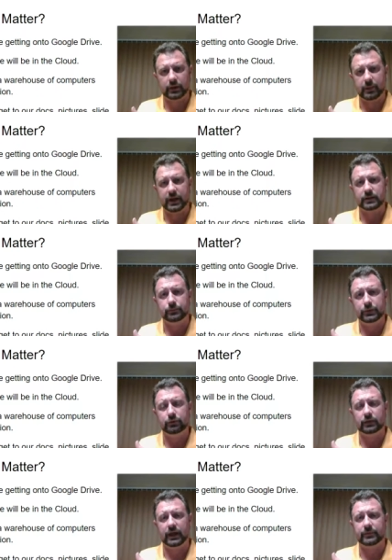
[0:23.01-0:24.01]
in my
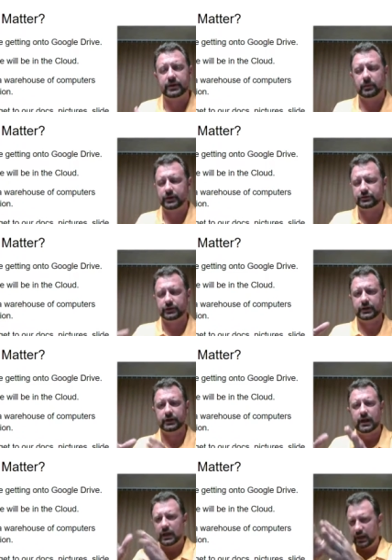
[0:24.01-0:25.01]
computer lab in the elementary and,